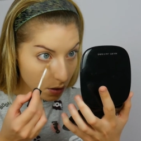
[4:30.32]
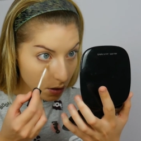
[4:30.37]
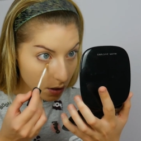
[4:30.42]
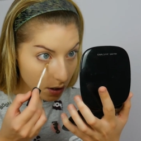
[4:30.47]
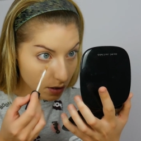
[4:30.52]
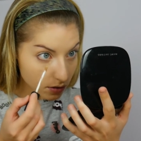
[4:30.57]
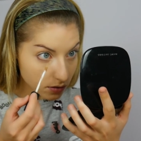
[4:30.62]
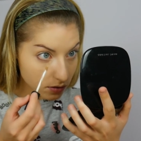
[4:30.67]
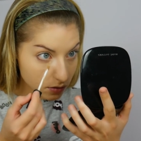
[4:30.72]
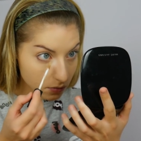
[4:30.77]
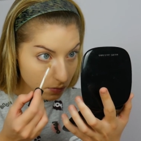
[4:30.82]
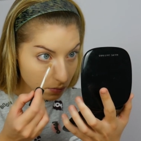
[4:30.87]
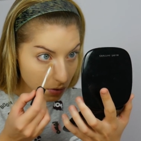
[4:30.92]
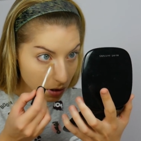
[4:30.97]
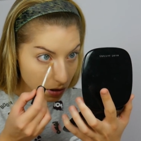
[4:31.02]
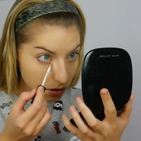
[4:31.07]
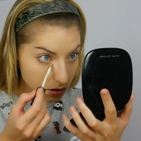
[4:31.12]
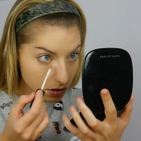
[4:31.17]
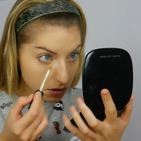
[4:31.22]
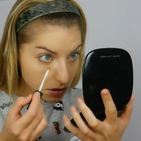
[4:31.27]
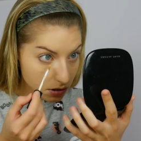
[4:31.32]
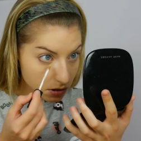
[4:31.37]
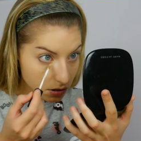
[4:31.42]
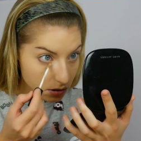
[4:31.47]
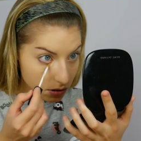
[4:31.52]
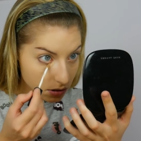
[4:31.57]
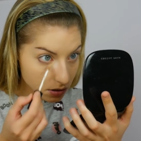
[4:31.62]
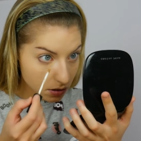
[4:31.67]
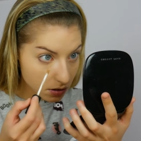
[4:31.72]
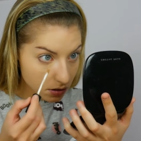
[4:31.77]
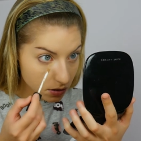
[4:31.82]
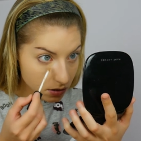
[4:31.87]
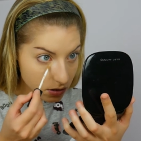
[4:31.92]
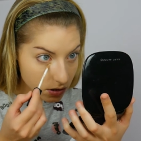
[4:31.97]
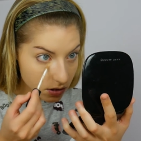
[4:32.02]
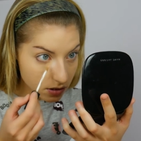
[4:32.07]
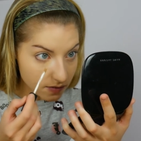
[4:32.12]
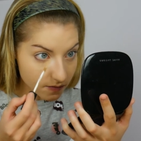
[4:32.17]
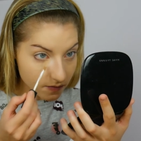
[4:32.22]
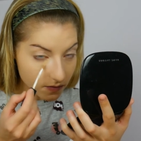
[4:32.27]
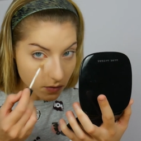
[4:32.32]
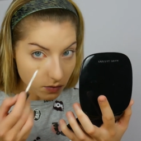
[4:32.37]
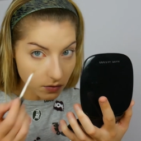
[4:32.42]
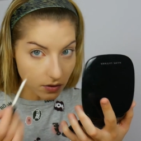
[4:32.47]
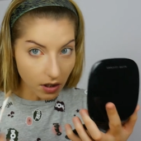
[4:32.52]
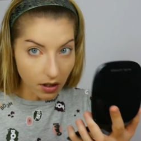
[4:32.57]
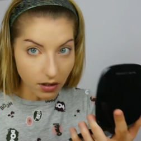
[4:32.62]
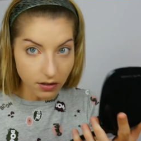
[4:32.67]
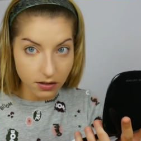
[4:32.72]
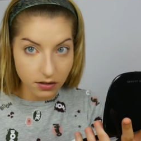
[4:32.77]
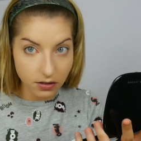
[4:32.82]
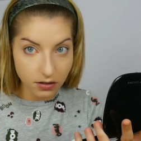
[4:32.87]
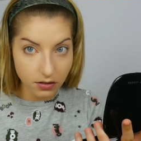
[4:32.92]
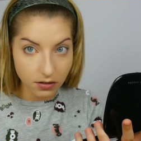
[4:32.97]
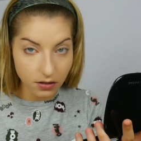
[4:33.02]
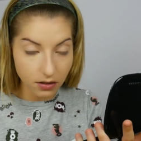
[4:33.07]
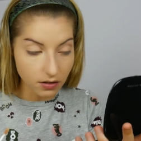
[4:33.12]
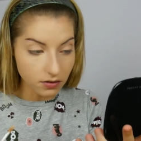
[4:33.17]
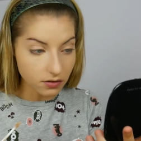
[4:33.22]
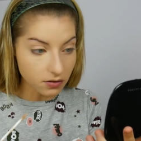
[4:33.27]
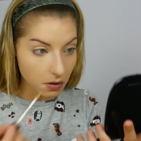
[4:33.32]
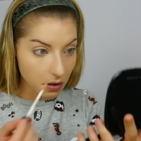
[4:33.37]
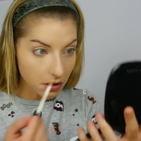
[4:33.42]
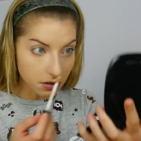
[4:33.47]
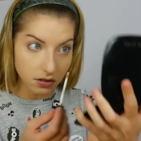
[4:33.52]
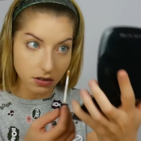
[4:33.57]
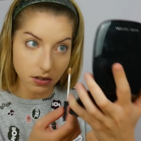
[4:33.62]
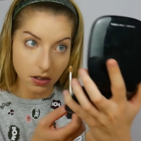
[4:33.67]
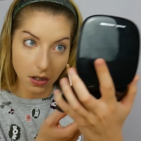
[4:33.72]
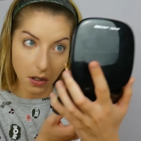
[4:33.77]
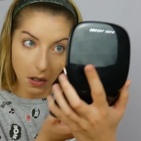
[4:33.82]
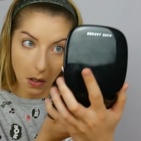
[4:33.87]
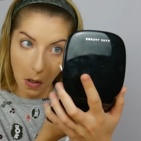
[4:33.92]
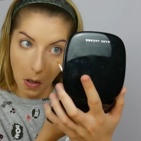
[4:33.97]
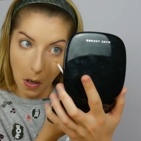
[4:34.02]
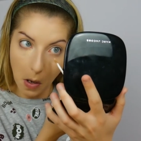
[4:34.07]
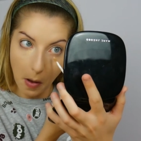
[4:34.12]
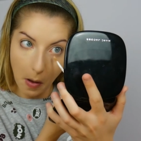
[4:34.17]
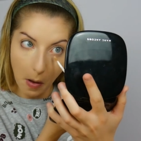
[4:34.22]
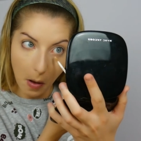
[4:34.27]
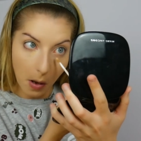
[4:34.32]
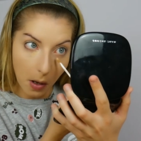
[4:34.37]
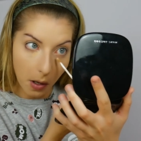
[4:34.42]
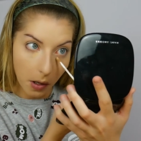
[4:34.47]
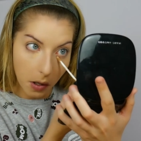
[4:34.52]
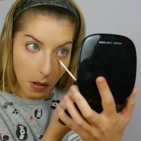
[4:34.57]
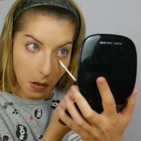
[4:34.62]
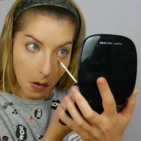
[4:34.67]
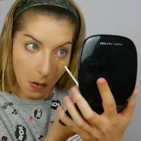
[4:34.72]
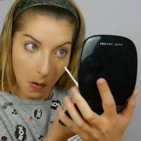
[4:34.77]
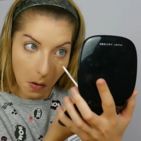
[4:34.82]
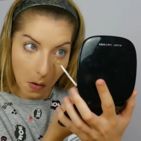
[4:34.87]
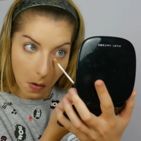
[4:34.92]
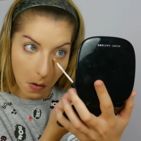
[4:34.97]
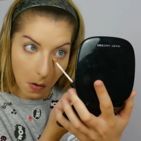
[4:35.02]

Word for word: Not too much, just few dots, as you can see here.